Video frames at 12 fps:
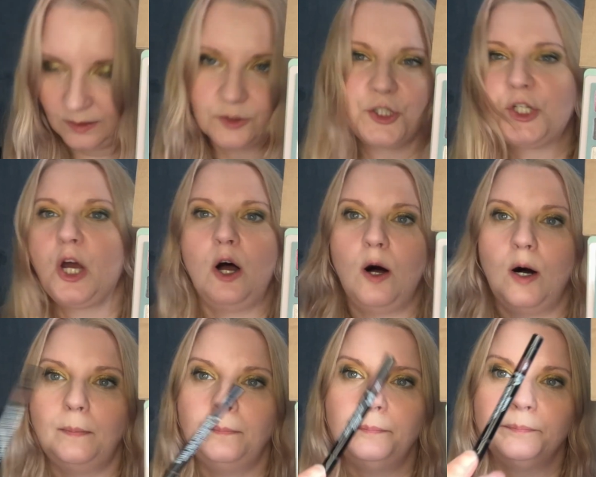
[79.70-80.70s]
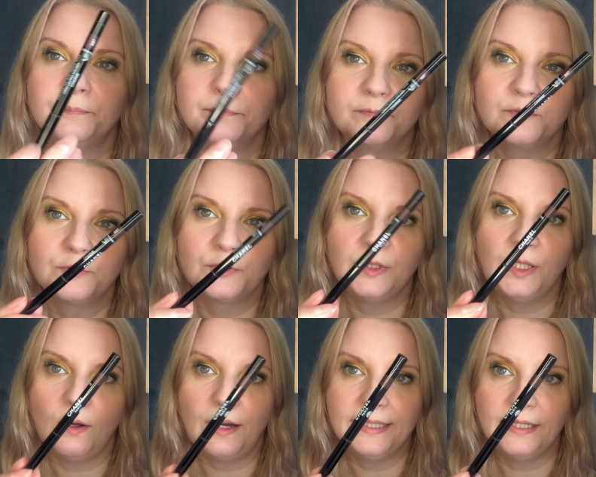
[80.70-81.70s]
Charm for a
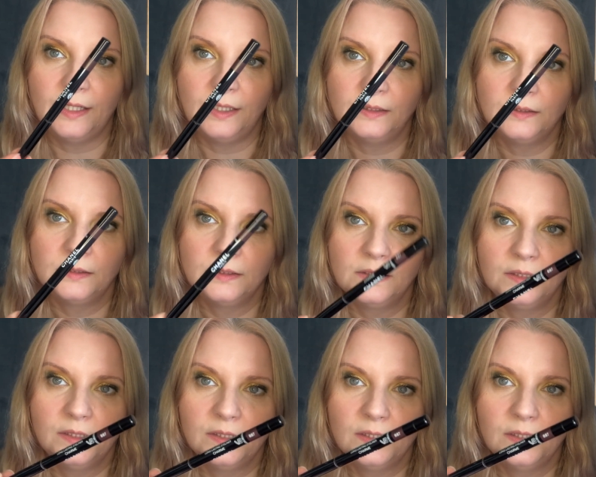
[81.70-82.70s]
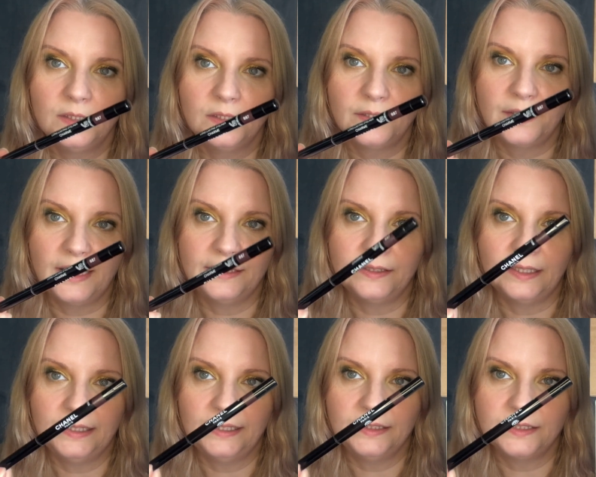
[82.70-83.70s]
liner that
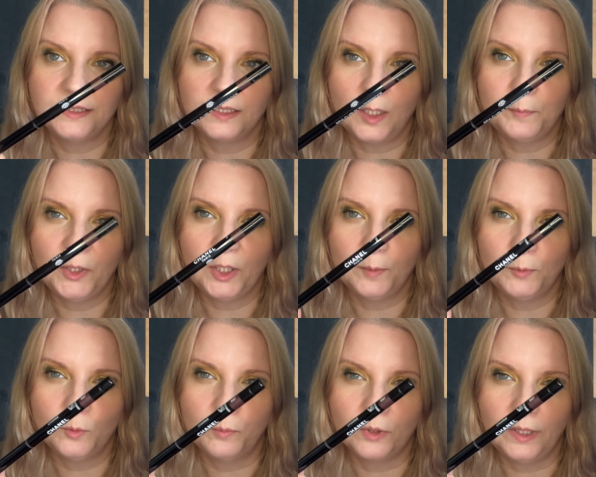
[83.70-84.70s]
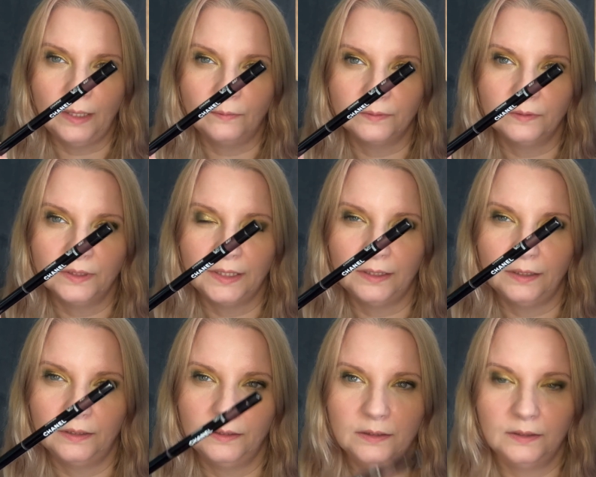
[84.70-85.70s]
day. This is like a purple brown colour,
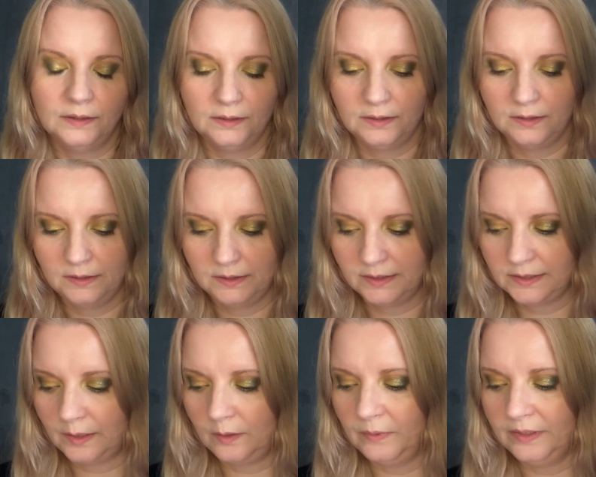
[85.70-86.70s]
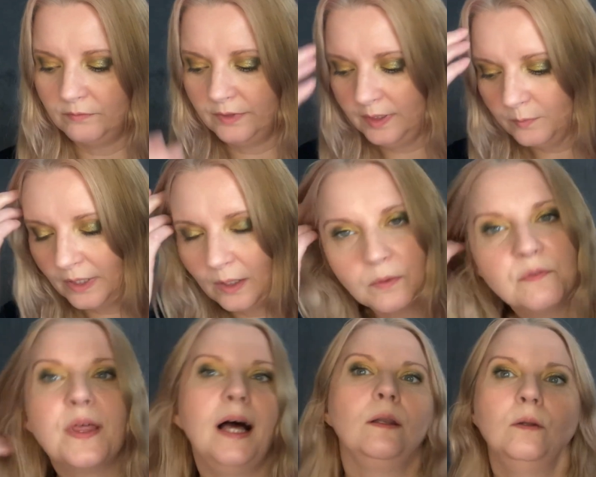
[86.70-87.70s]
so it went really well with
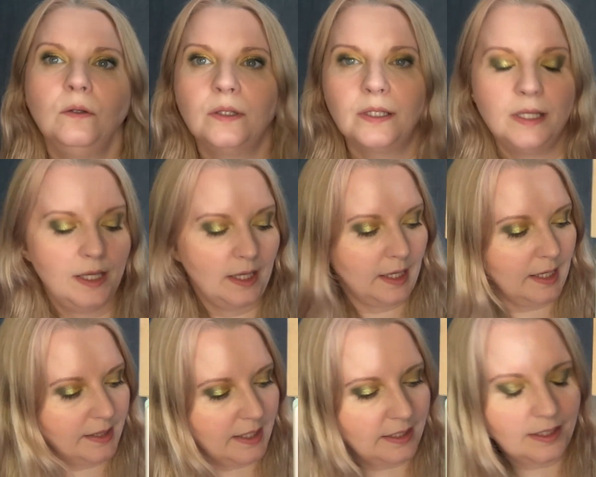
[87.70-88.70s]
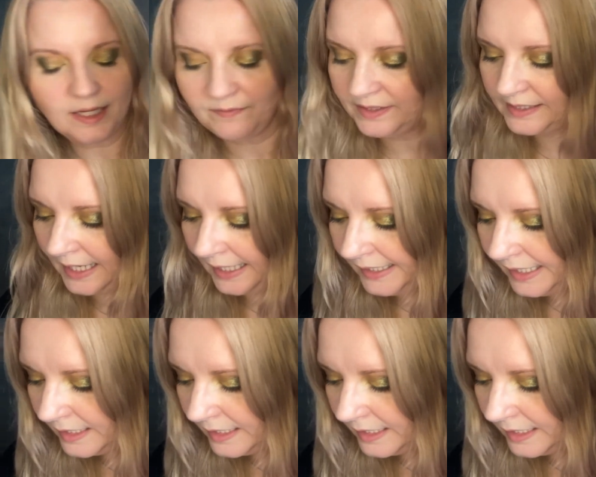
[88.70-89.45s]
that look. And then another day